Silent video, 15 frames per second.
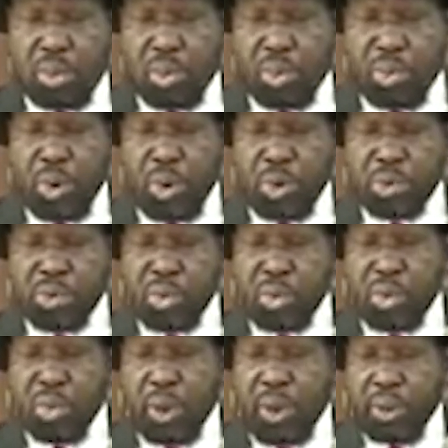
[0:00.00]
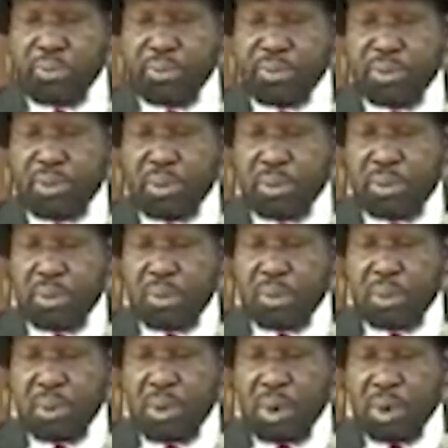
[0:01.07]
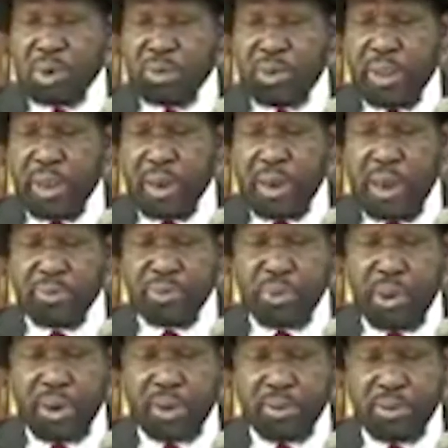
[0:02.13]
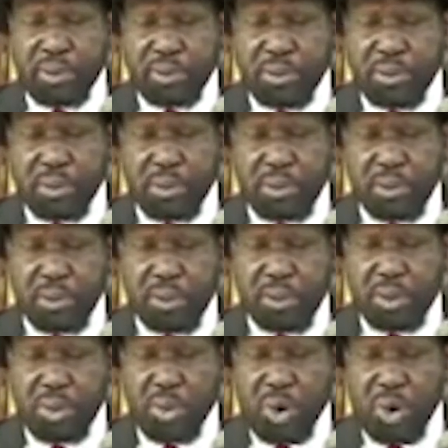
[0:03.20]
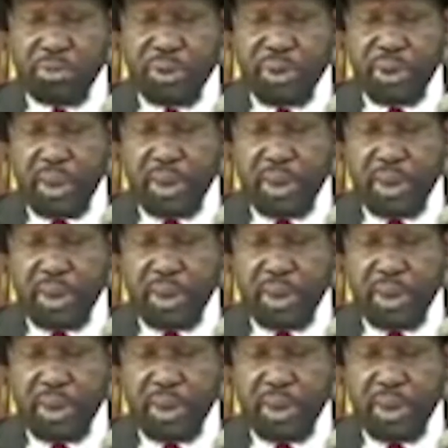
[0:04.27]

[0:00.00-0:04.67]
to those who have lost their loved ones to COVID